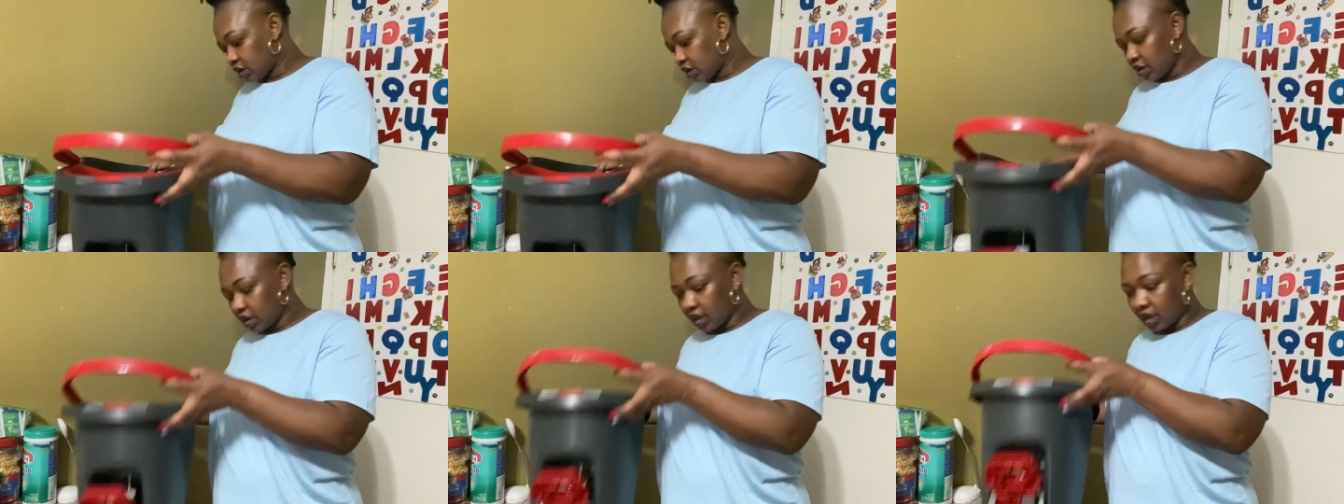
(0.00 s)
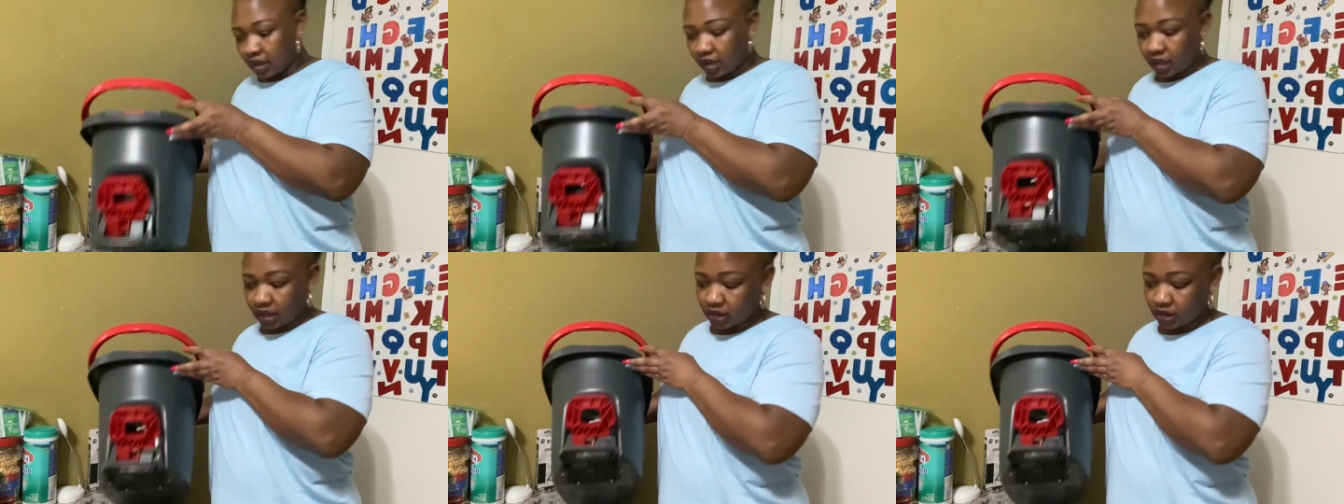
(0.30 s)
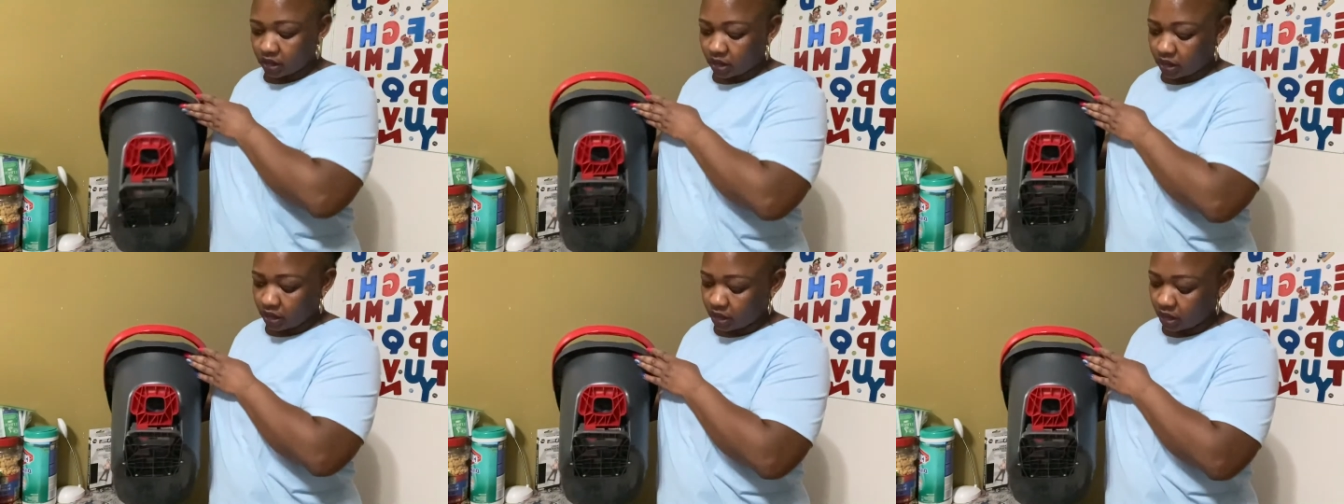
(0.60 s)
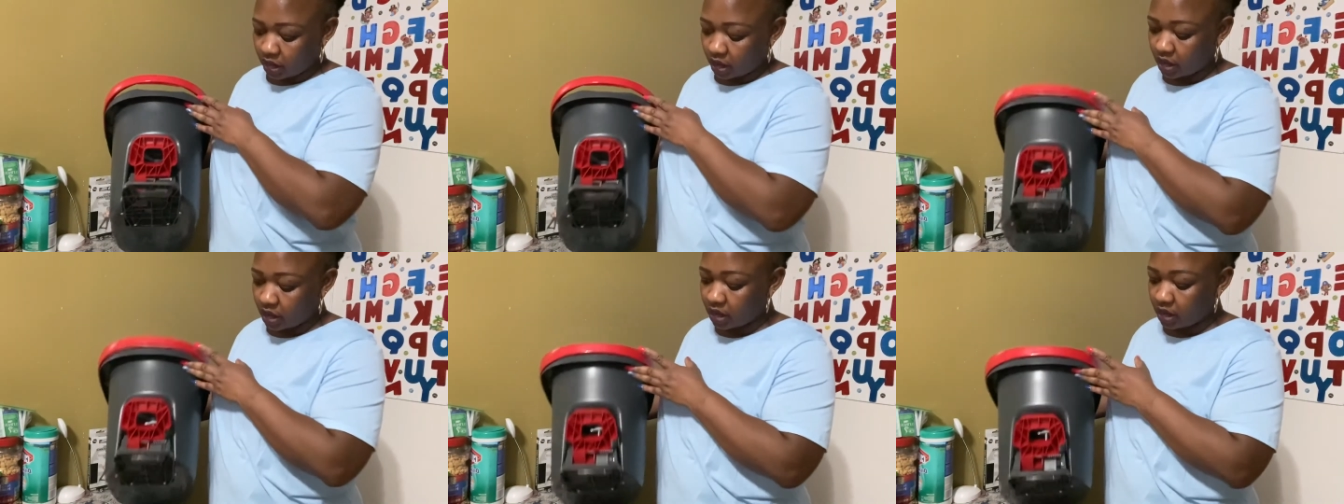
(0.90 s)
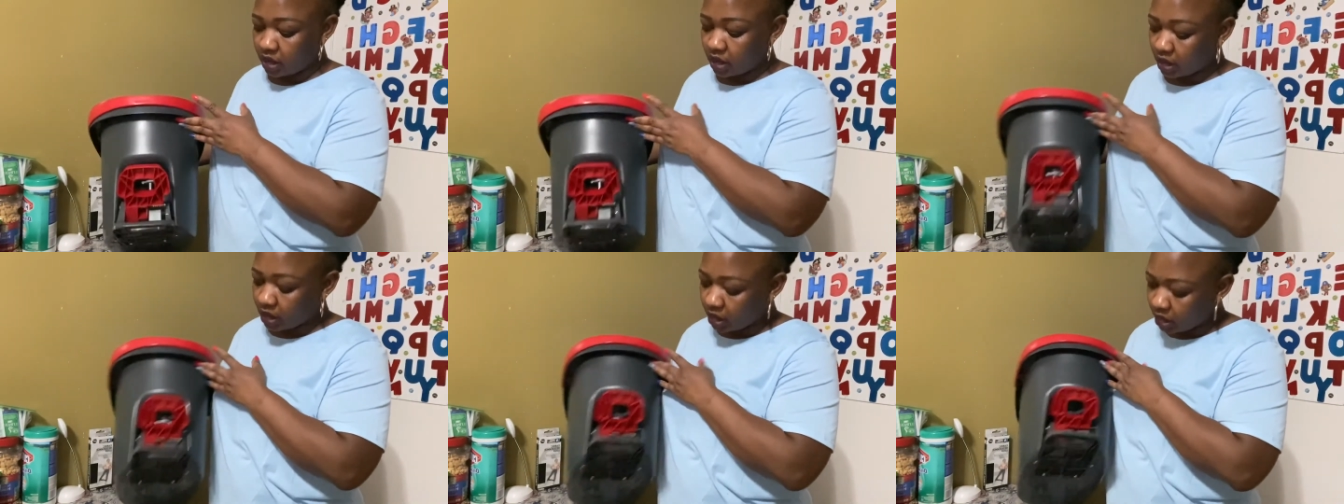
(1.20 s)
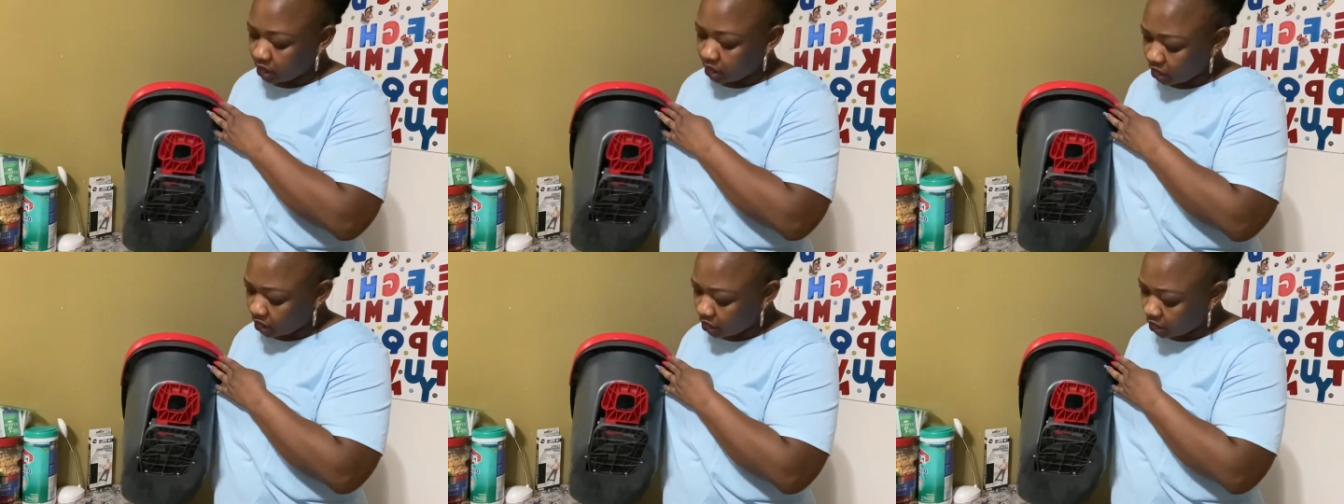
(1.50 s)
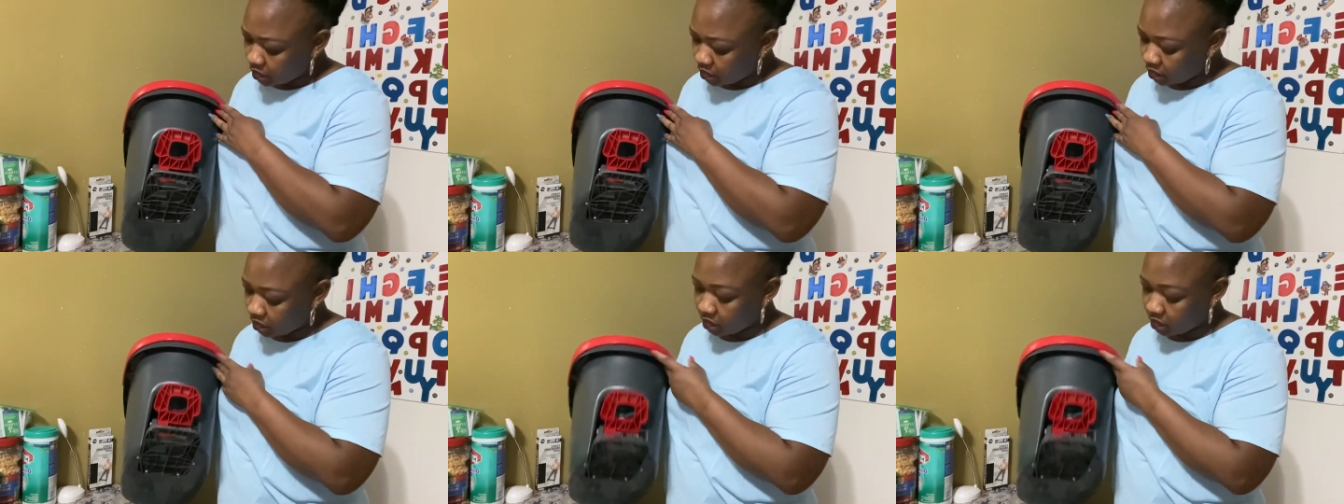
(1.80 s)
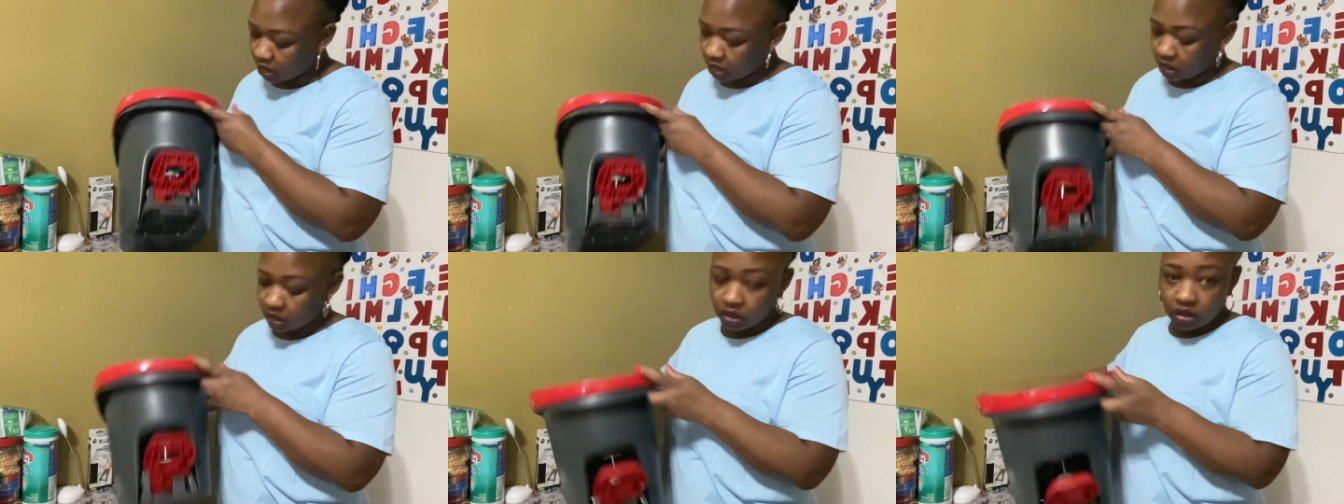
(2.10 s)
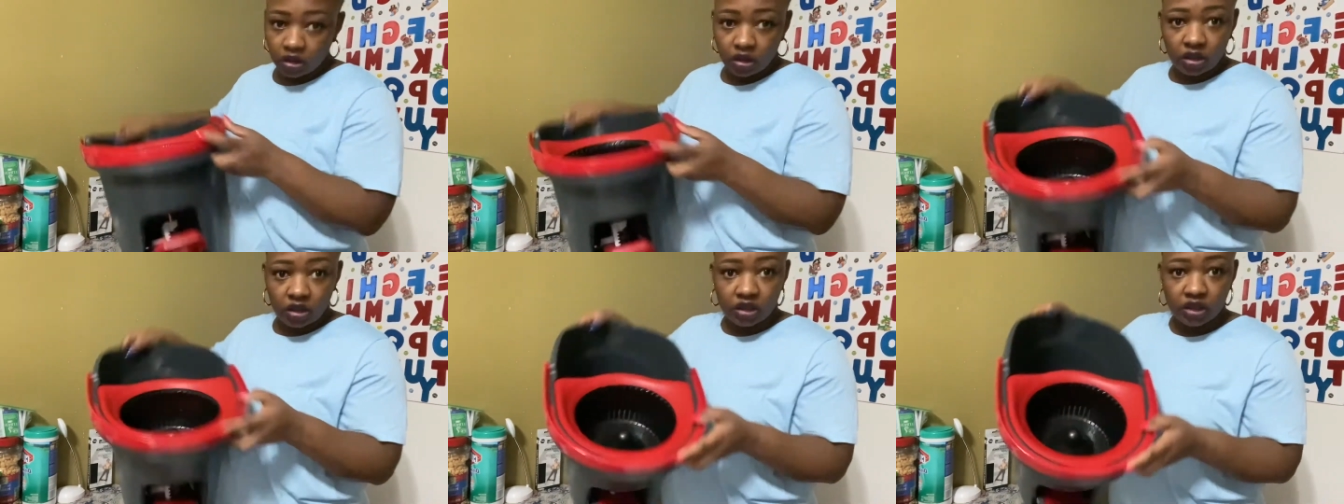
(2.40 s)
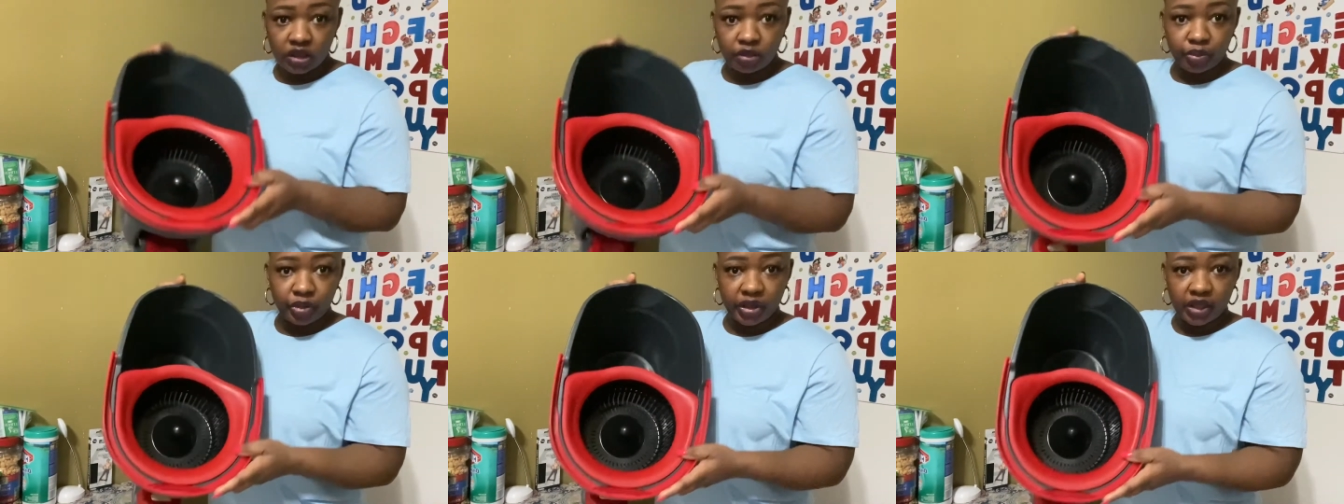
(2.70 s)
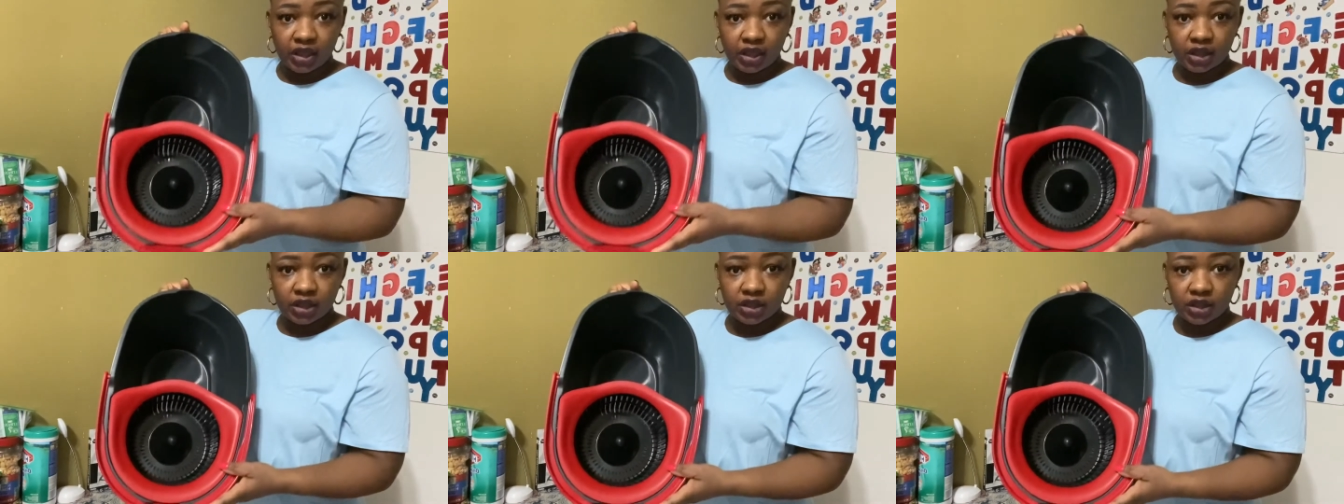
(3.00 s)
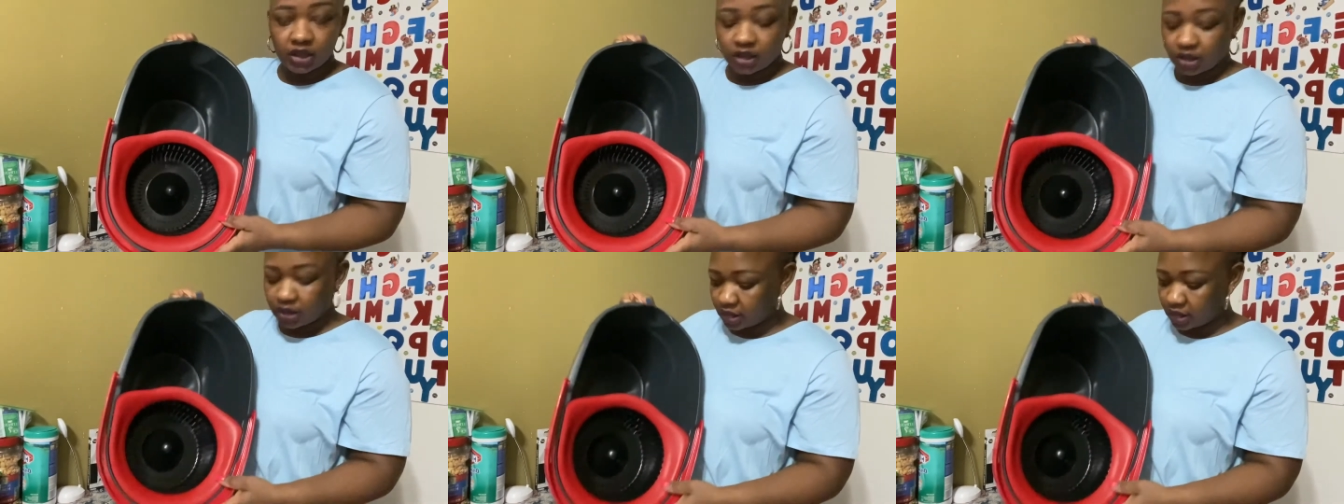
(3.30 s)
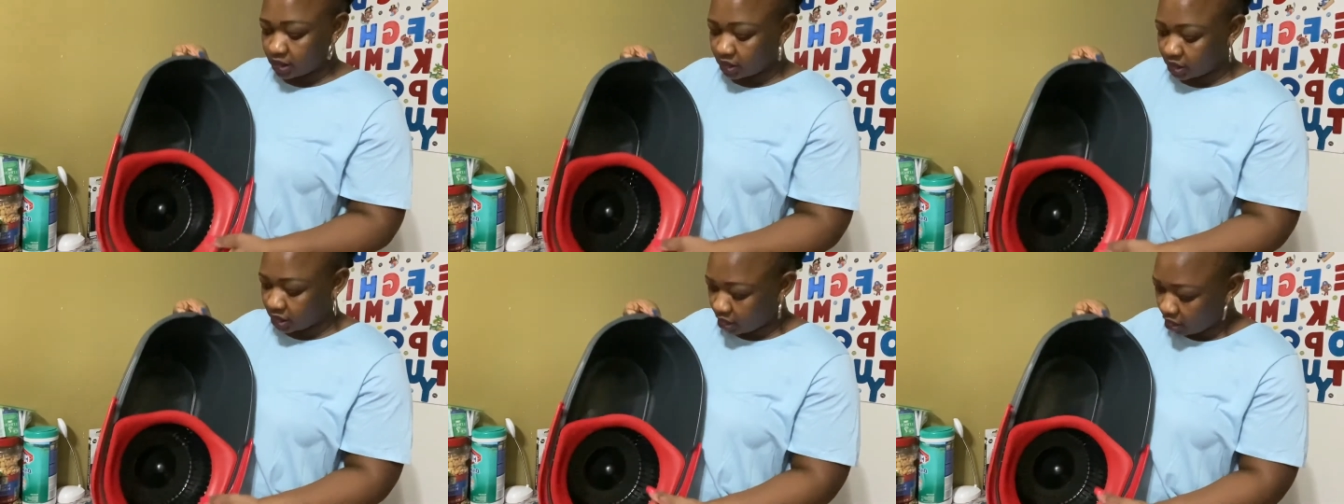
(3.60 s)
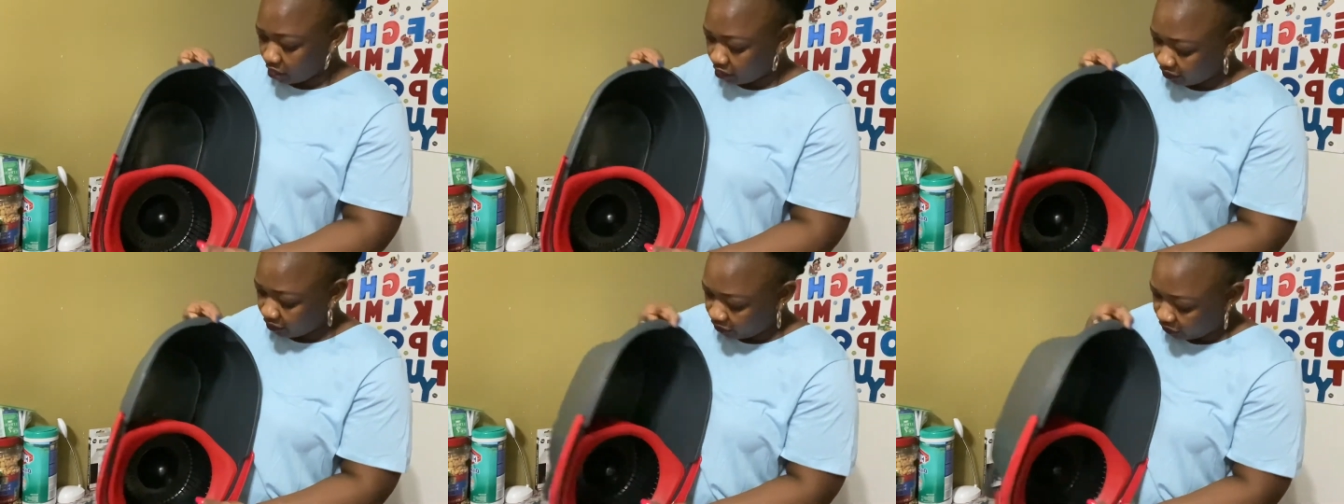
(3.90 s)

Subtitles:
Yeah, that's it. And then the bucket itself.